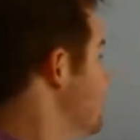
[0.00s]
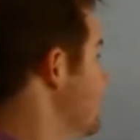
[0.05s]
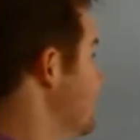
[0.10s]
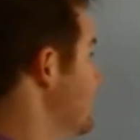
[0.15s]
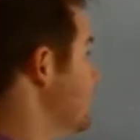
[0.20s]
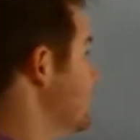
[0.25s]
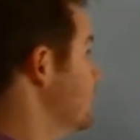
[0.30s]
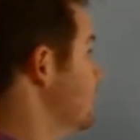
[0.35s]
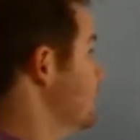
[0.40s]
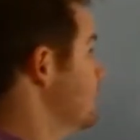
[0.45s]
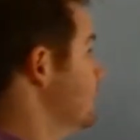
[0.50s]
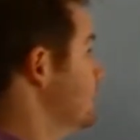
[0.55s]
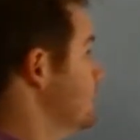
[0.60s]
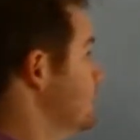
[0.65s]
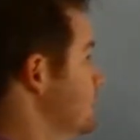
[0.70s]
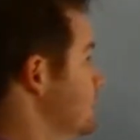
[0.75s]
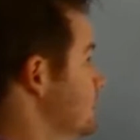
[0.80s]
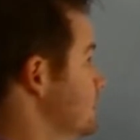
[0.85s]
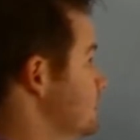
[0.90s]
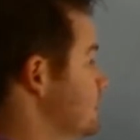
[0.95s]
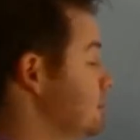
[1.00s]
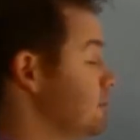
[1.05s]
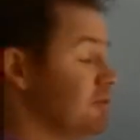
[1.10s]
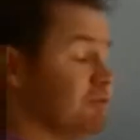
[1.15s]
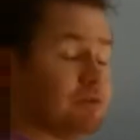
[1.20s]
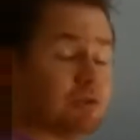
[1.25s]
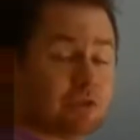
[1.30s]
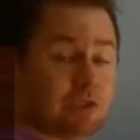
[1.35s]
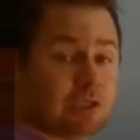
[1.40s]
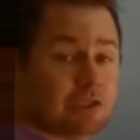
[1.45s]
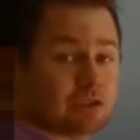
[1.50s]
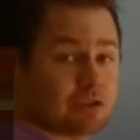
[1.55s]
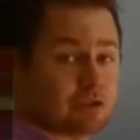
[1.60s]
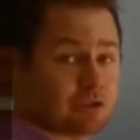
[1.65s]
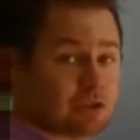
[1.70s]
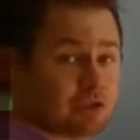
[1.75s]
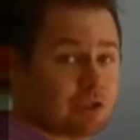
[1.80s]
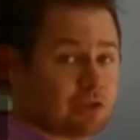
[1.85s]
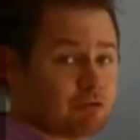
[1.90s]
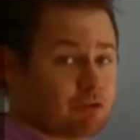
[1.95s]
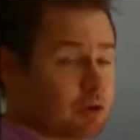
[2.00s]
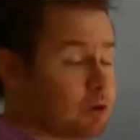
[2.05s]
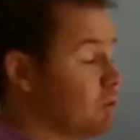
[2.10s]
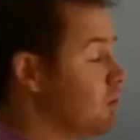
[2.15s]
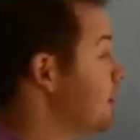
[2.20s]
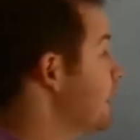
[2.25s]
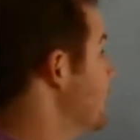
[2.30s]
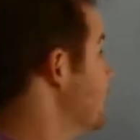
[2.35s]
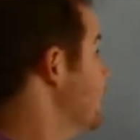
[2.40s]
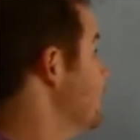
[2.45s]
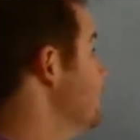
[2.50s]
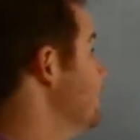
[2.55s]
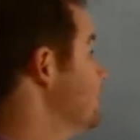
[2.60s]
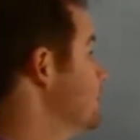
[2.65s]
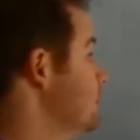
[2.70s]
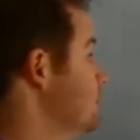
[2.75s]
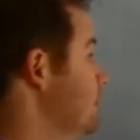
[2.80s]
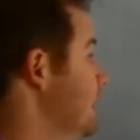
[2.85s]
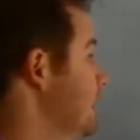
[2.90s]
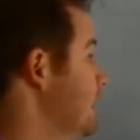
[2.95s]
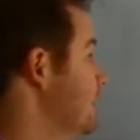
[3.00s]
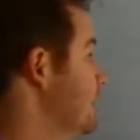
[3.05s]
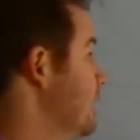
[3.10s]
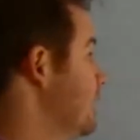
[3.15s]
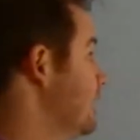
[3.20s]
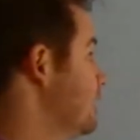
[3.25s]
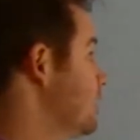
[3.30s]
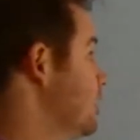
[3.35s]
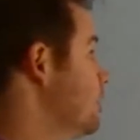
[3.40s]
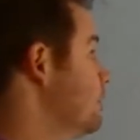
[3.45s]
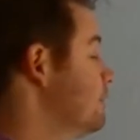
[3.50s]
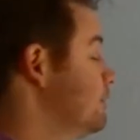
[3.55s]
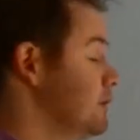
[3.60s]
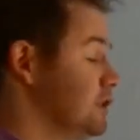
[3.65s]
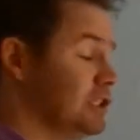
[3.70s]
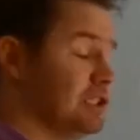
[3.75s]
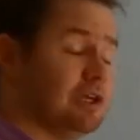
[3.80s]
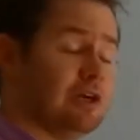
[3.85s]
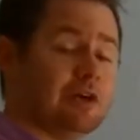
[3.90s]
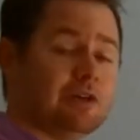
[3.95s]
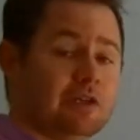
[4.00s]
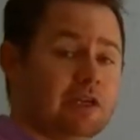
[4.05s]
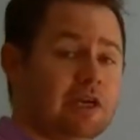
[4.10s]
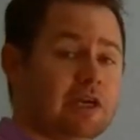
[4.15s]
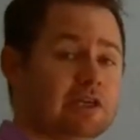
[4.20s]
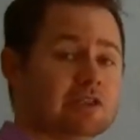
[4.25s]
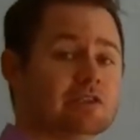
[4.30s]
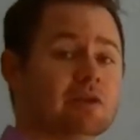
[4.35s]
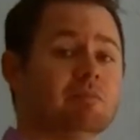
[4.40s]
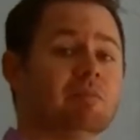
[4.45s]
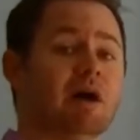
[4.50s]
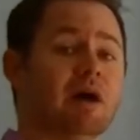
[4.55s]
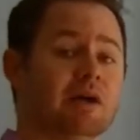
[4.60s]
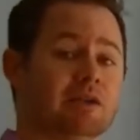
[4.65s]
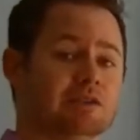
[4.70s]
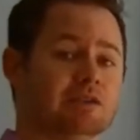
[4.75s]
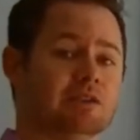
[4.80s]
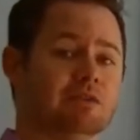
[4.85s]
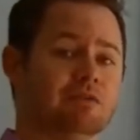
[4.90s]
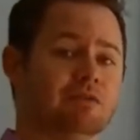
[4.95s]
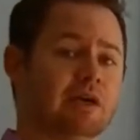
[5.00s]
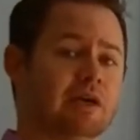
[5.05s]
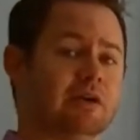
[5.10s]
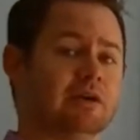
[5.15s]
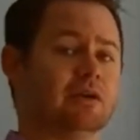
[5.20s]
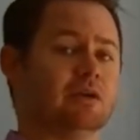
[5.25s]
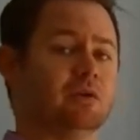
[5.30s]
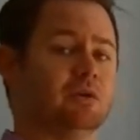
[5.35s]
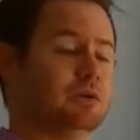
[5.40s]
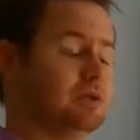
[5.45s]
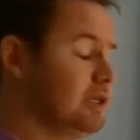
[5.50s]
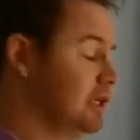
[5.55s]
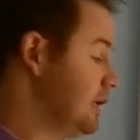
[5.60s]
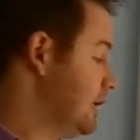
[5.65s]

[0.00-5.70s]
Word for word: but some of your teachers are going to require you to make that coefficient on the x a positive value.